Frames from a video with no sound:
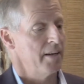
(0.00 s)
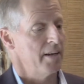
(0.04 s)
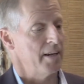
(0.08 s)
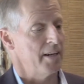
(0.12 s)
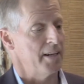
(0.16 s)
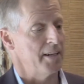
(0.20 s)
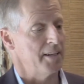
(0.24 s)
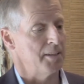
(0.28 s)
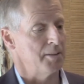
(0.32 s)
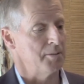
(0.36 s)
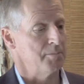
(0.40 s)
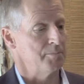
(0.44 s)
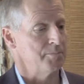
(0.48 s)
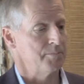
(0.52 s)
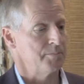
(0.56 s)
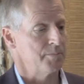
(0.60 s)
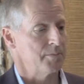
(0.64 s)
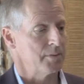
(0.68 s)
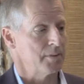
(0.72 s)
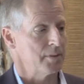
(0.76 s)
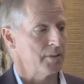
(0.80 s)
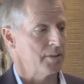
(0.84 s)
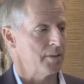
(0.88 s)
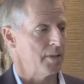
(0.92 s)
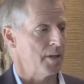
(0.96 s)
Um,
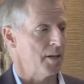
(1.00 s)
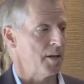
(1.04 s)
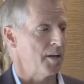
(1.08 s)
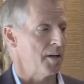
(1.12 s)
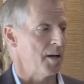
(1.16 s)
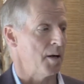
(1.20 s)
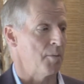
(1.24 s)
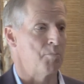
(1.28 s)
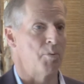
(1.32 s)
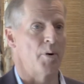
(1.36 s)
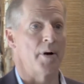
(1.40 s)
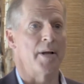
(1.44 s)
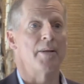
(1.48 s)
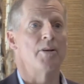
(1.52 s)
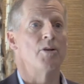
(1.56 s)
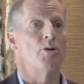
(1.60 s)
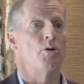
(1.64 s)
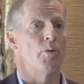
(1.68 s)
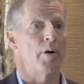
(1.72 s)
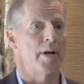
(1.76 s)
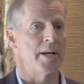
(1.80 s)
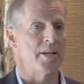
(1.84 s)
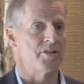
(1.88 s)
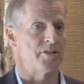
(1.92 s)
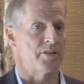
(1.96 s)
a, a, brand
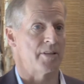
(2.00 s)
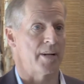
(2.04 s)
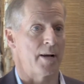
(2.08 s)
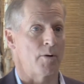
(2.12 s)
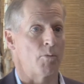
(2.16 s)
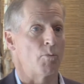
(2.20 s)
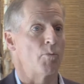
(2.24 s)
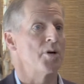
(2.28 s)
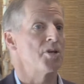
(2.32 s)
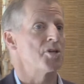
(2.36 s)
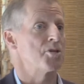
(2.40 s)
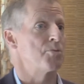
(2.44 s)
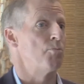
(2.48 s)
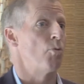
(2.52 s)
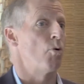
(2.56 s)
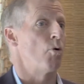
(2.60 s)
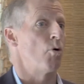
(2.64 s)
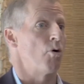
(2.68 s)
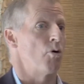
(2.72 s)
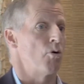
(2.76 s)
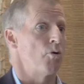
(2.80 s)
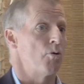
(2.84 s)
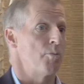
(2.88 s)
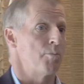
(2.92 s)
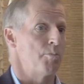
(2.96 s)
new agent. I wish
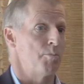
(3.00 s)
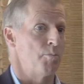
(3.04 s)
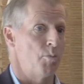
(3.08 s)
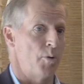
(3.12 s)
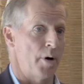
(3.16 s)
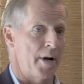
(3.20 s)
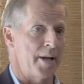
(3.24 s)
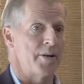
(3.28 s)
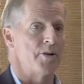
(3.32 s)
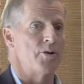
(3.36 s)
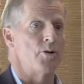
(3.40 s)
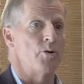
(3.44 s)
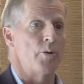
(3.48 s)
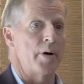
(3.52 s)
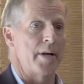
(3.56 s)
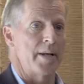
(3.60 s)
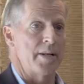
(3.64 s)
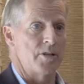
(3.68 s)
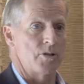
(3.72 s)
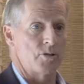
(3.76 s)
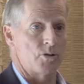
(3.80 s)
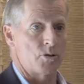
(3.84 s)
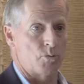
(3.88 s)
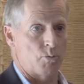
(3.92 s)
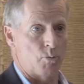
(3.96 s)
more brand new
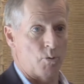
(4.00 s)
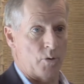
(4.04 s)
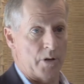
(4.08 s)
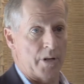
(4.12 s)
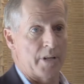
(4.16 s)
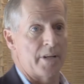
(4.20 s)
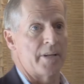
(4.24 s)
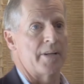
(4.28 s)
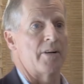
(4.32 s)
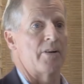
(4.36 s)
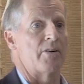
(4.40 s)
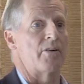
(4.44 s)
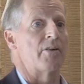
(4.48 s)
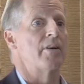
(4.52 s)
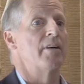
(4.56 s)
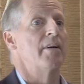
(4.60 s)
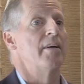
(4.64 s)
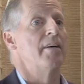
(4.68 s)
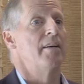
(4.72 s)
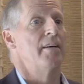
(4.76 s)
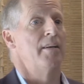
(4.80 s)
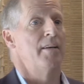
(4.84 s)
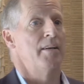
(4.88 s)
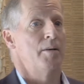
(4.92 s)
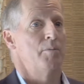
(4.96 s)
agents were here
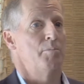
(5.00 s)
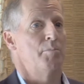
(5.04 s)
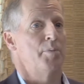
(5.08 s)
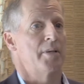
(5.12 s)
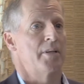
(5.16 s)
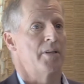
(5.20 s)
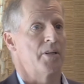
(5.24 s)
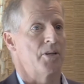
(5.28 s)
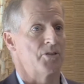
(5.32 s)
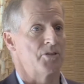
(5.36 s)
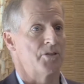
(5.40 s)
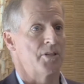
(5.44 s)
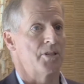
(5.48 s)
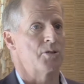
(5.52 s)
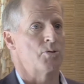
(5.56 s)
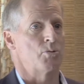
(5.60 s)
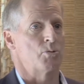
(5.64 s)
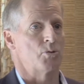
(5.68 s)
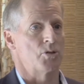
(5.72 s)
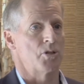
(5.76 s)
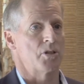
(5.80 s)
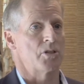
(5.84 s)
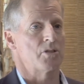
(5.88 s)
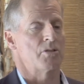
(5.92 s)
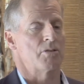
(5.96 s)
because this
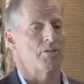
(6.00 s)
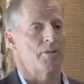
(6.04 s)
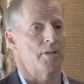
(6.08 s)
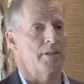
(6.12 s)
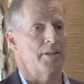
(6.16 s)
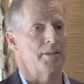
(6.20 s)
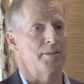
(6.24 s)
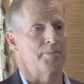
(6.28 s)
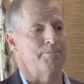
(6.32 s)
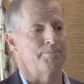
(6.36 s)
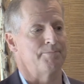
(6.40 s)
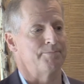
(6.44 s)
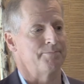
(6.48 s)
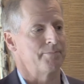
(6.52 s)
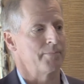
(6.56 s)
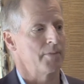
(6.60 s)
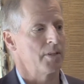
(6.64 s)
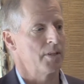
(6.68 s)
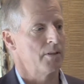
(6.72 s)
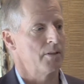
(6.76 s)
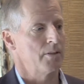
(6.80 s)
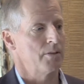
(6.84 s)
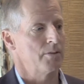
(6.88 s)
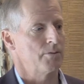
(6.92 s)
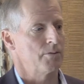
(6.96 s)
will just um,
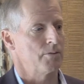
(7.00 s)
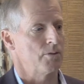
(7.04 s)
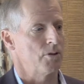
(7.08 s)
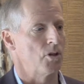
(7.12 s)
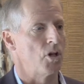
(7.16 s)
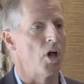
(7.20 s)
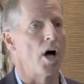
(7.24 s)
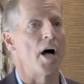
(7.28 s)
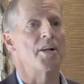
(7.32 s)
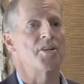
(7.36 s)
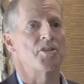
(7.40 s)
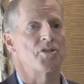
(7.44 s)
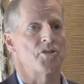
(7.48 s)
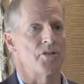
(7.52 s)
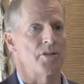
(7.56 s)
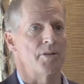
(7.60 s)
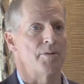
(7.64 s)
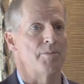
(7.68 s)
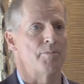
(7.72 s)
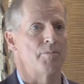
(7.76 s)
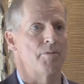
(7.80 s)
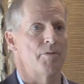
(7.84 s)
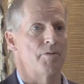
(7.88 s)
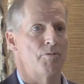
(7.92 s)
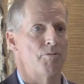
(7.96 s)
launch
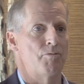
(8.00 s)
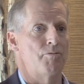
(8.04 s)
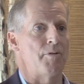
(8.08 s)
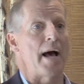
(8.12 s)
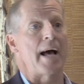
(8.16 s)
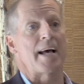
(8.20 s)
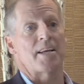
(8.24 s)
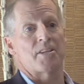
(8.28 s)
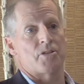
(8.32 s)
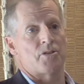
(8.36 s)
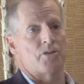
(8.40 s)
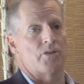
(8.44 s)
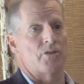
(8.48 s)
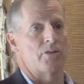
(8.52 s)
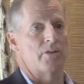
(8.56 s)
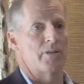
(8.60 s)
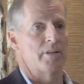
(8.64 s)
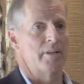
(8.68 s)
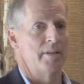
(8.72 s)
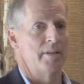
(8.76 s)
them faster